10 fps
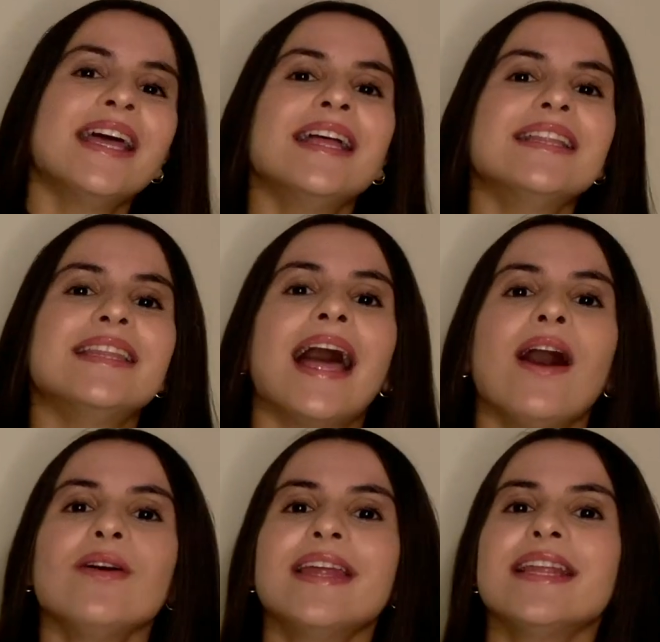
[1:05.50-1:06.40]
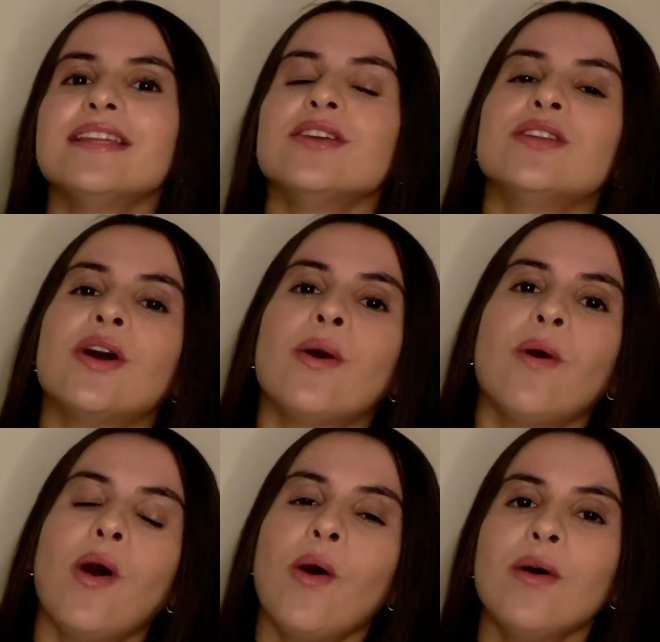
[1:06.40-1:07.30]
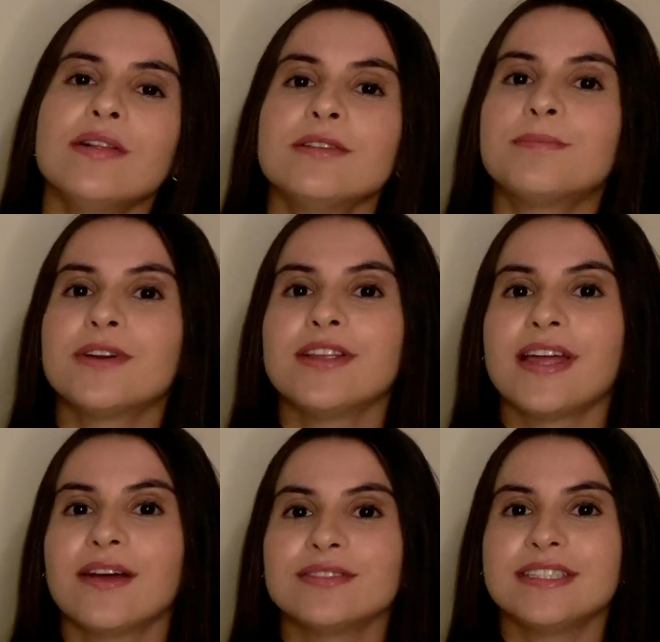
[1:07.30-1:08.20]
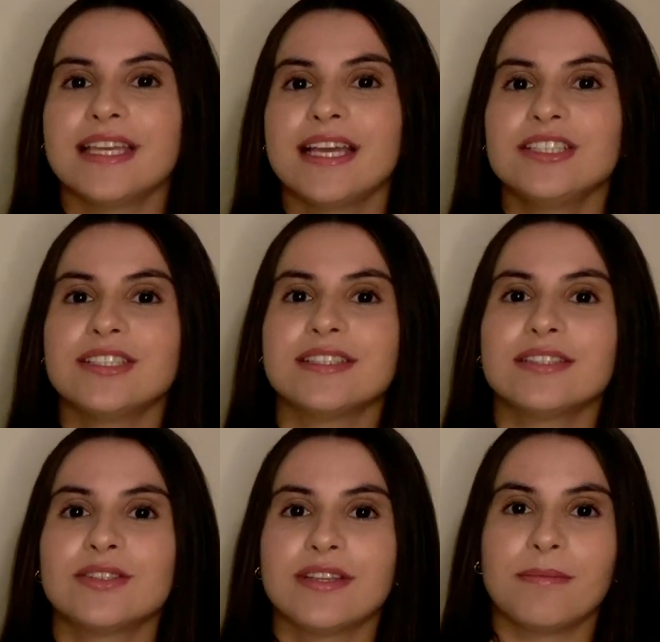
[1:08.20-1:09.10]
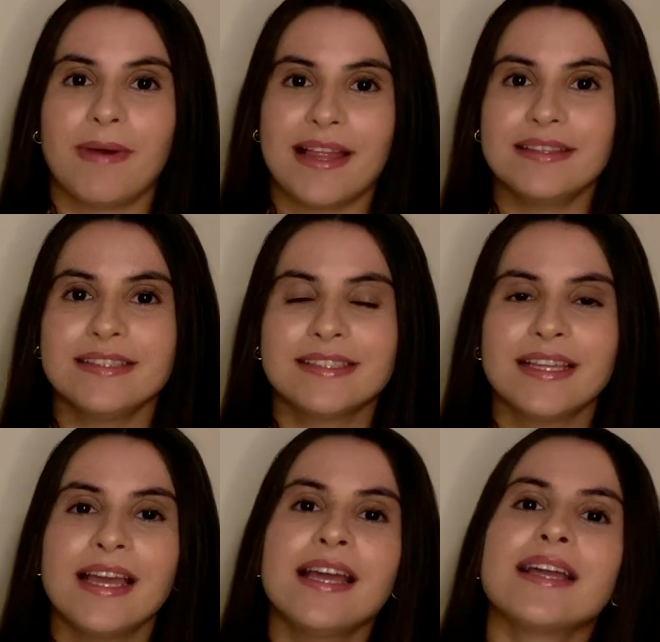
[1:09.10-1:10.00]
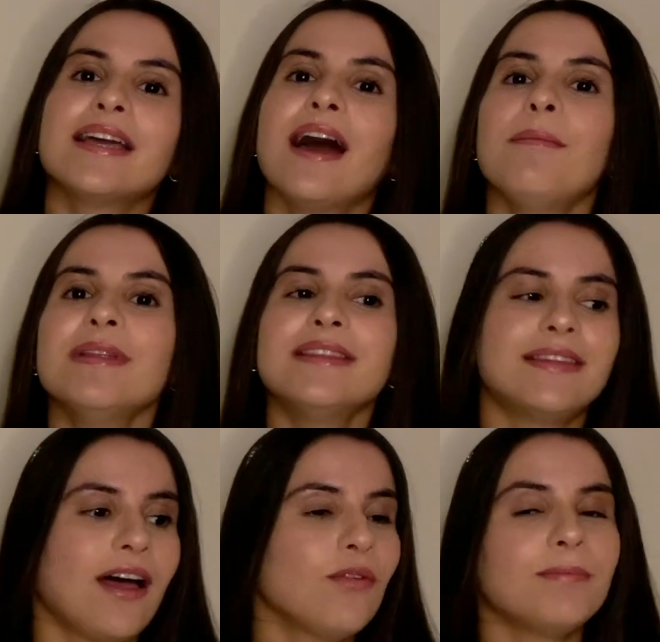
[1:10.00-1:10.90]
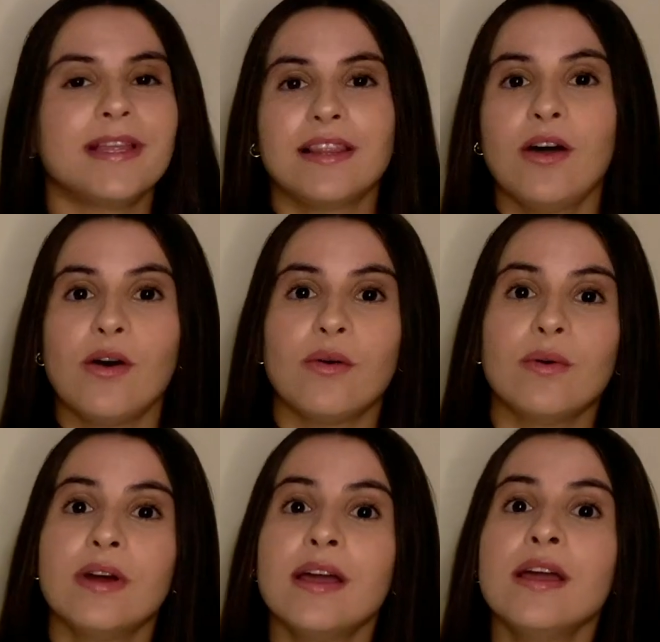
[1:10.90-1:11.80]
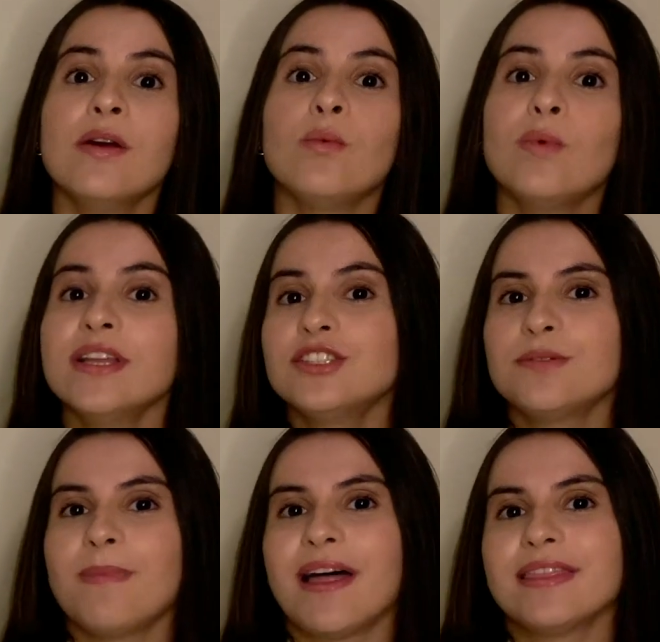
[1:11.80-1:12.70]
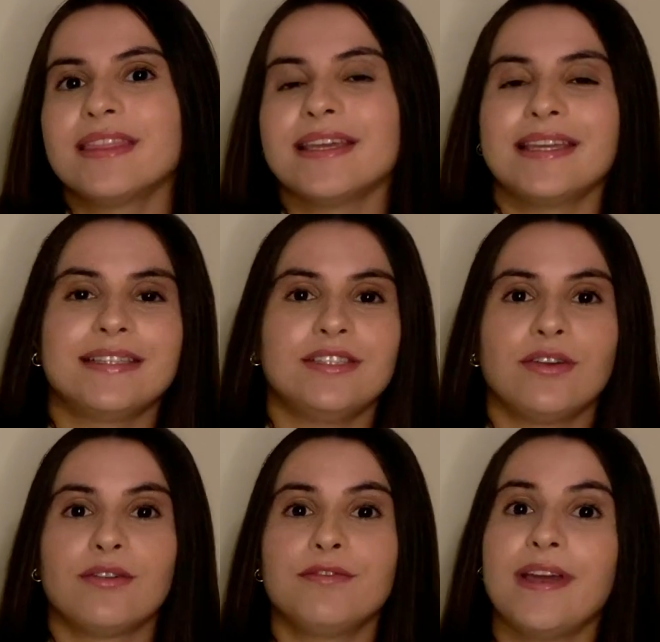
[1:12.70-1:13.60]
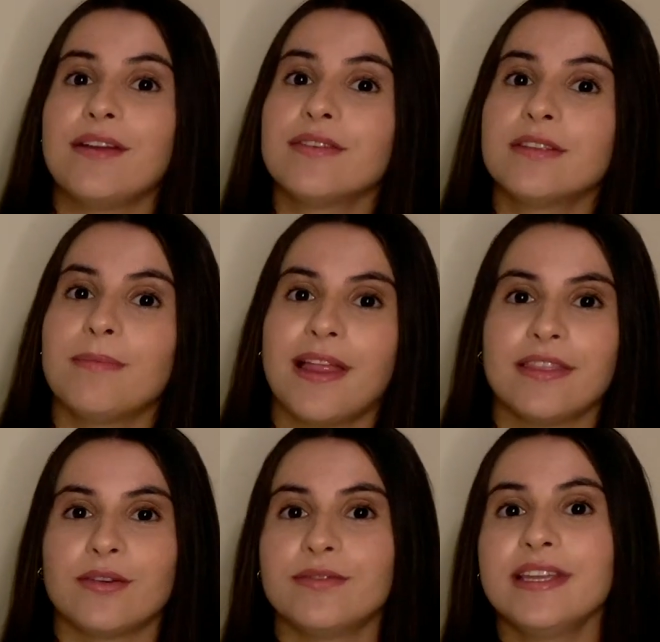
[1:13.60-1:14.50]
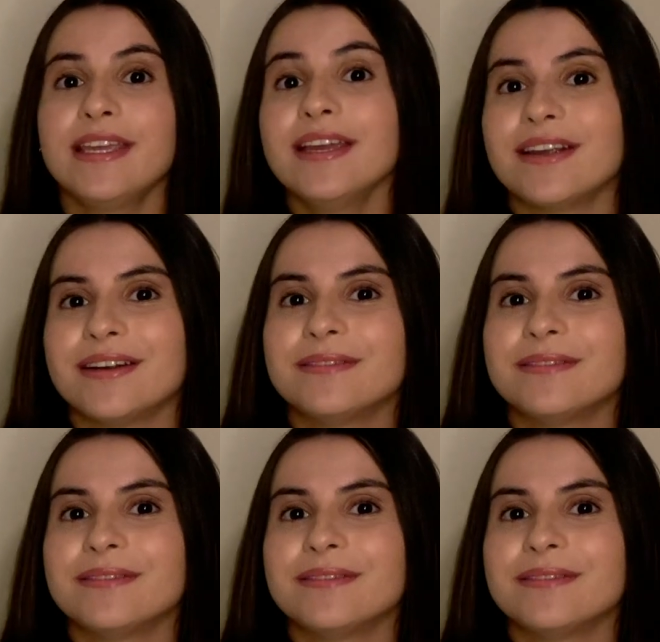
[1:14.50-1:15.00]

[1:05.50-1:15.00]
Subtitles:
Now that you know all the pronunciations to the months, comment down below which month is your favorite month of the year.